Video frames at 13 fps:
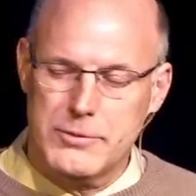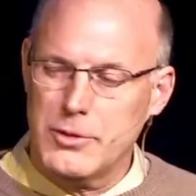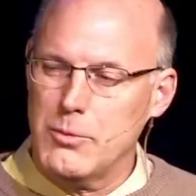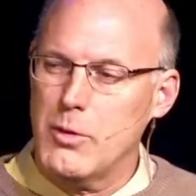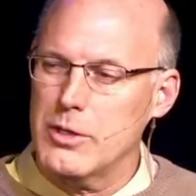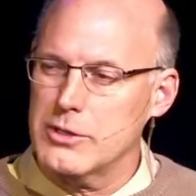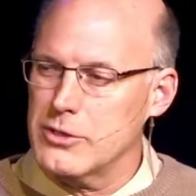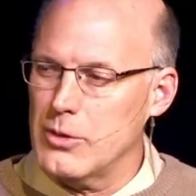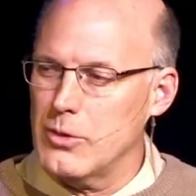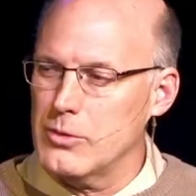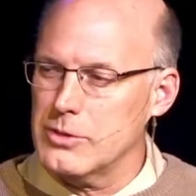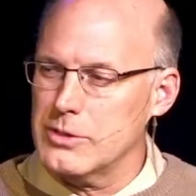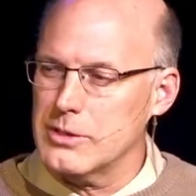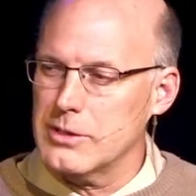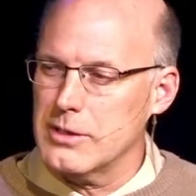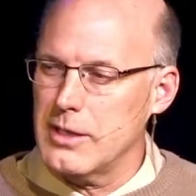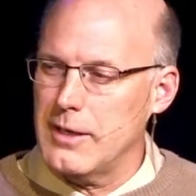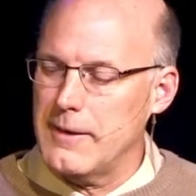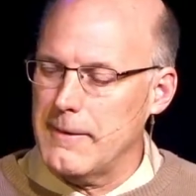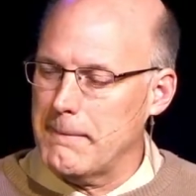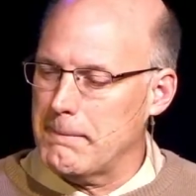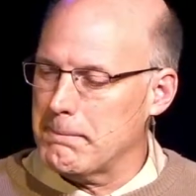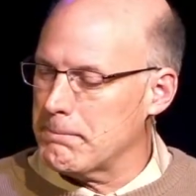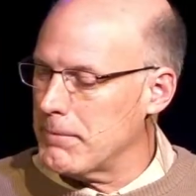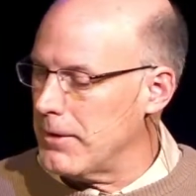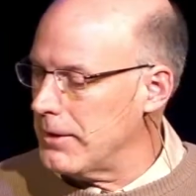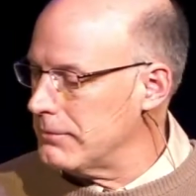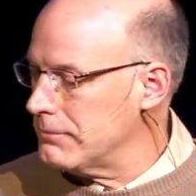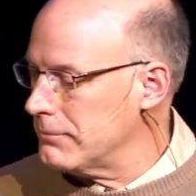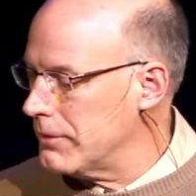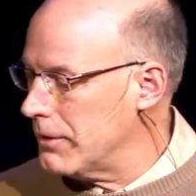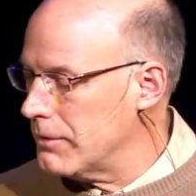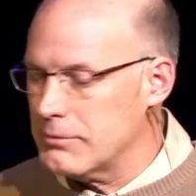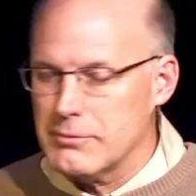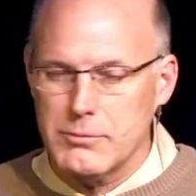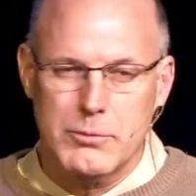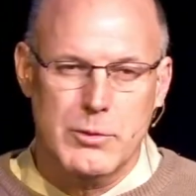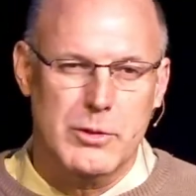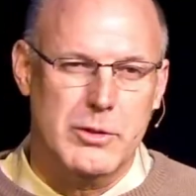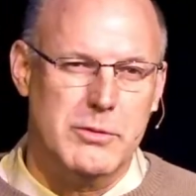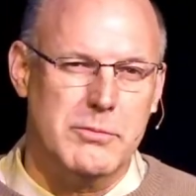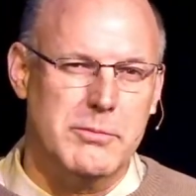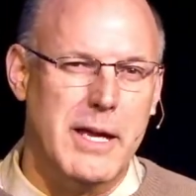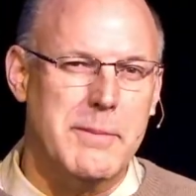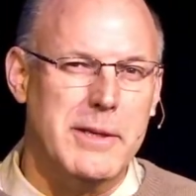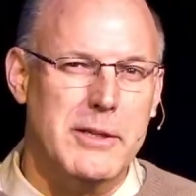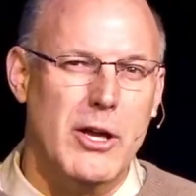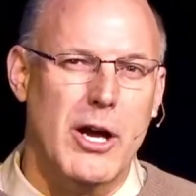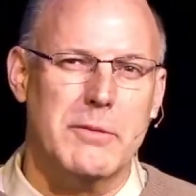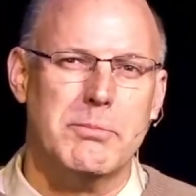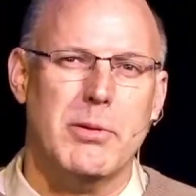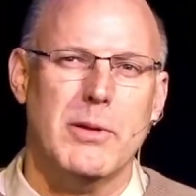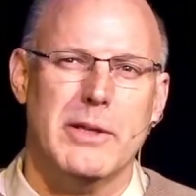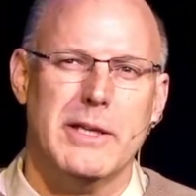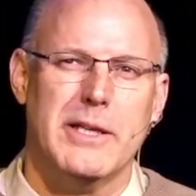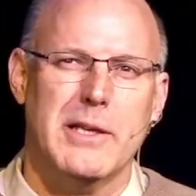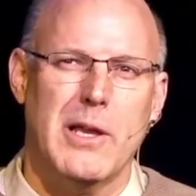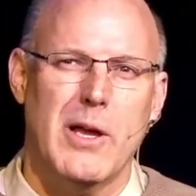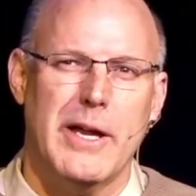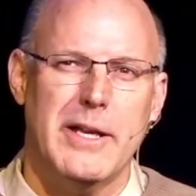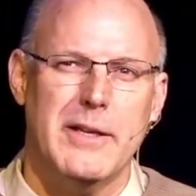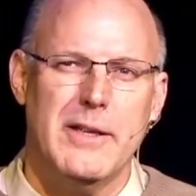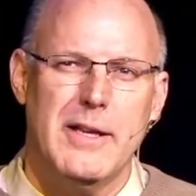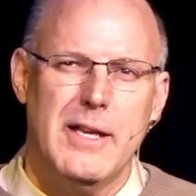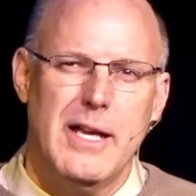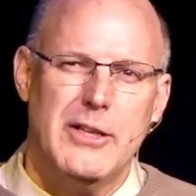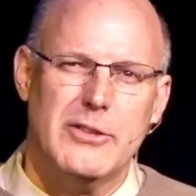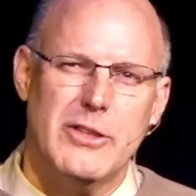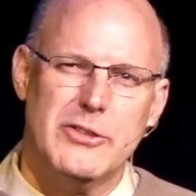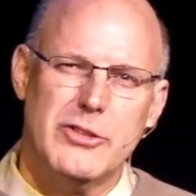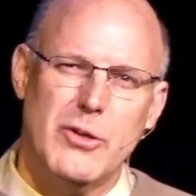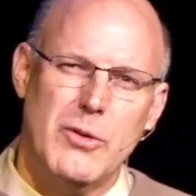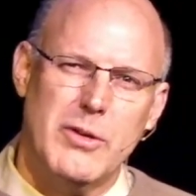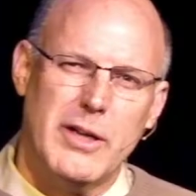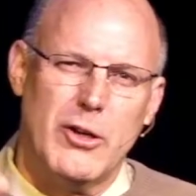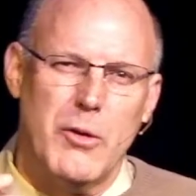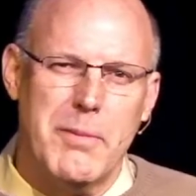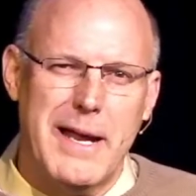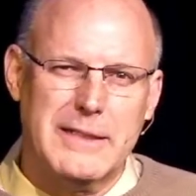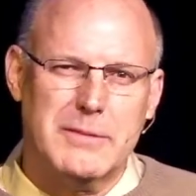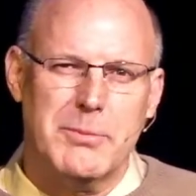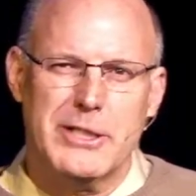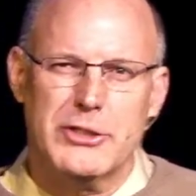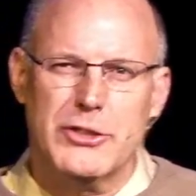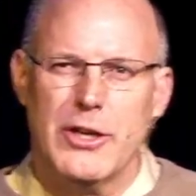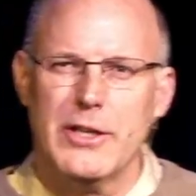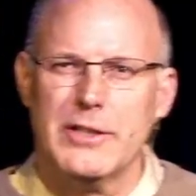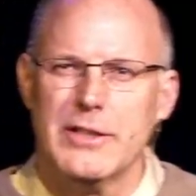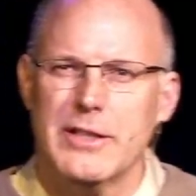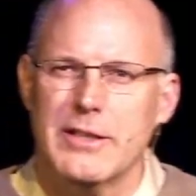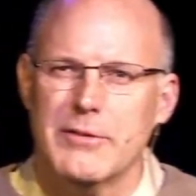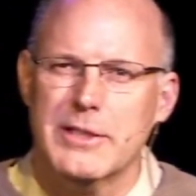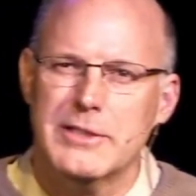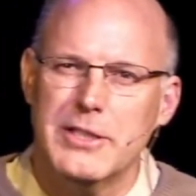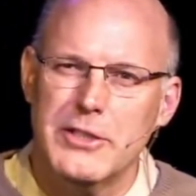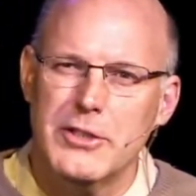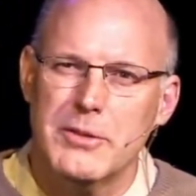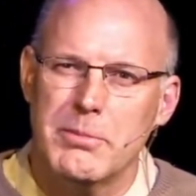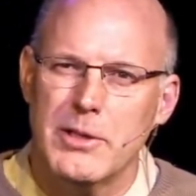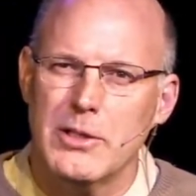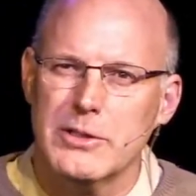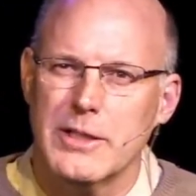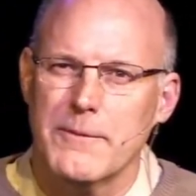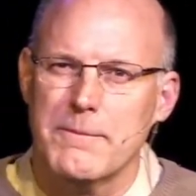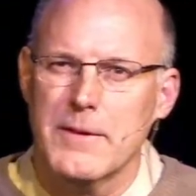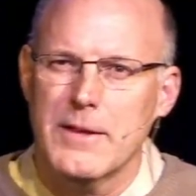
towards those that were maybe not pulling in line. And so go back to my chart then, and we continue to build it.